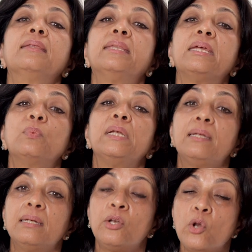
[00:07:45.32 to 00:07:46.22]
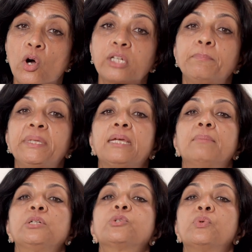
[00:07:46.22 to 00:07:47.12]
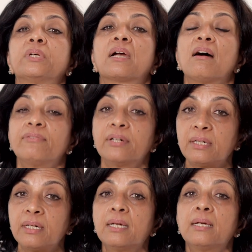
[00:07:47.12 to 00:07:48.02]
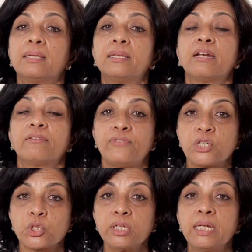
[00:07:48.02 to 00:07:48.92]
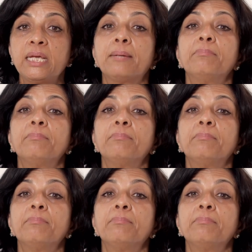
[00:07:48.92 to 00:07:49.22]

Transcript: they will not be able to recover their vision,